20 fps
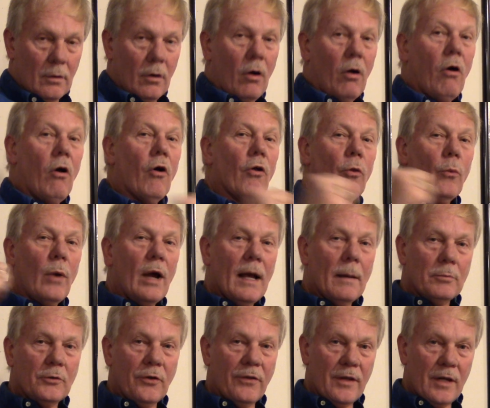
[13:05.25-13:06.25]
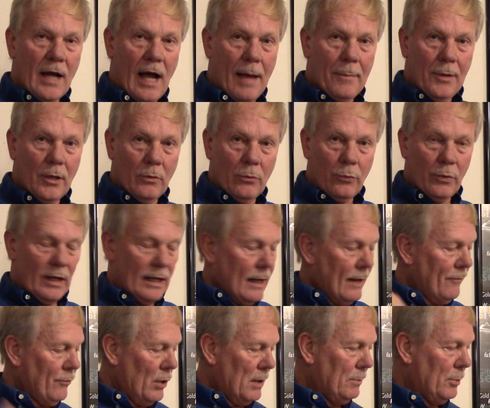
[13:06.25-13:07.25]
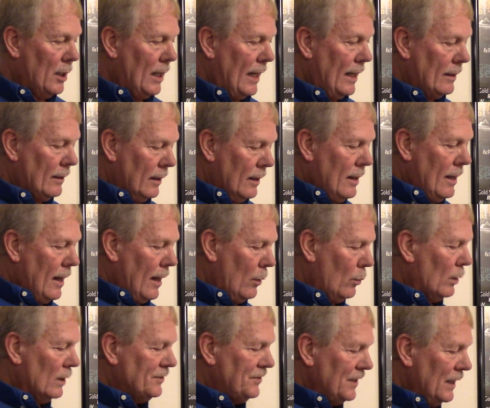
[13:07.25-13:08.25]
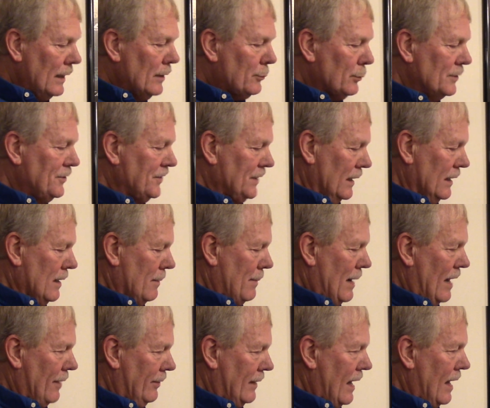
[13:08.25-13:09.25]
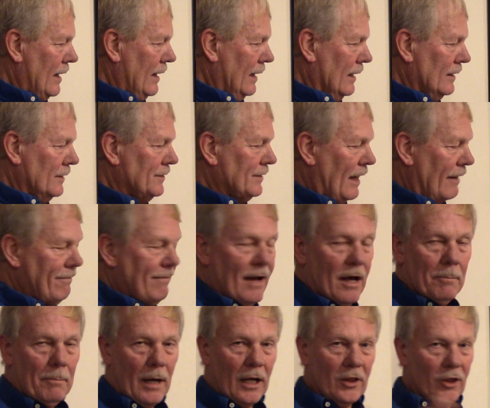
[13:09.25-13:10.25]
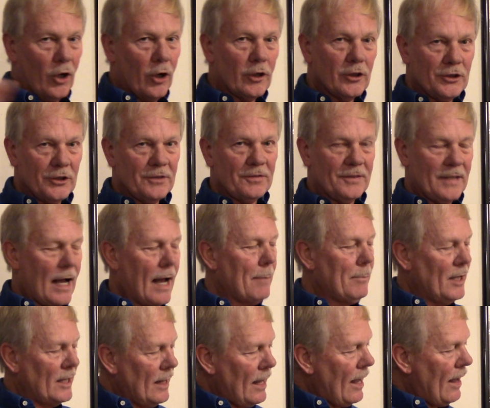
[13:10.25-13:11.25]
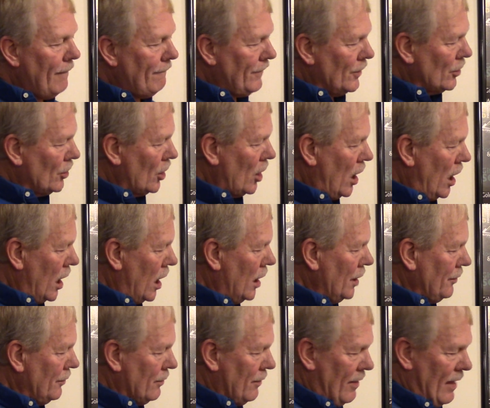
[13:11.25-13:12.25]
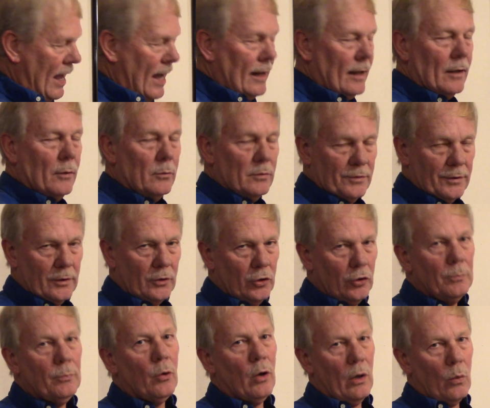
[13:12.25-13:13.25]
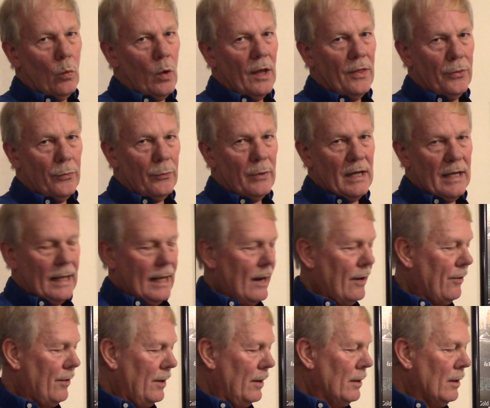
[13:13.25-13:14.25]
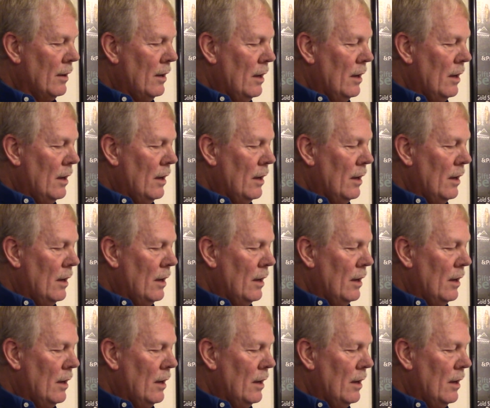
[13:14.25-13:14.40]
all the way up to the diamond recovery plant. And what's interesting about that is I found my largest diamond ever under that. It was a 2.13 carat